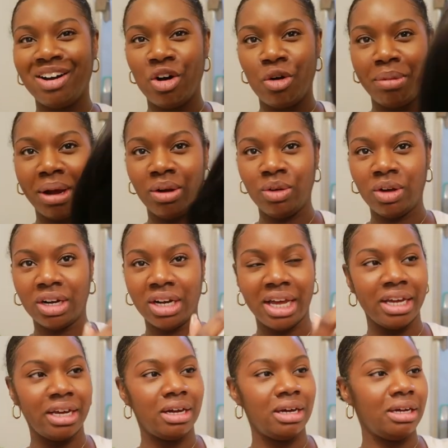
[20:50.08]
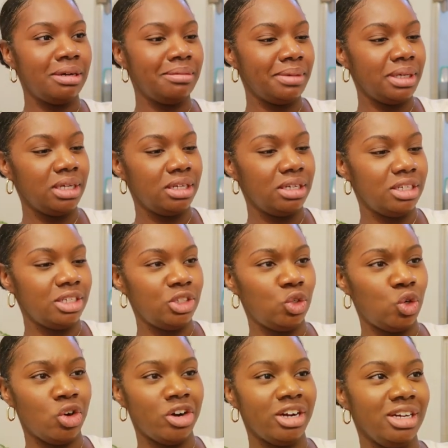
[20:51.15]
I hope I don't look like um
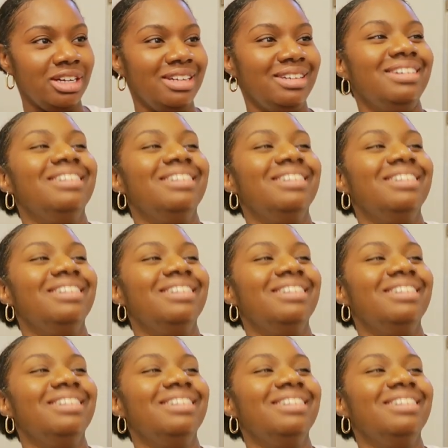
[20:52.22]
Dora.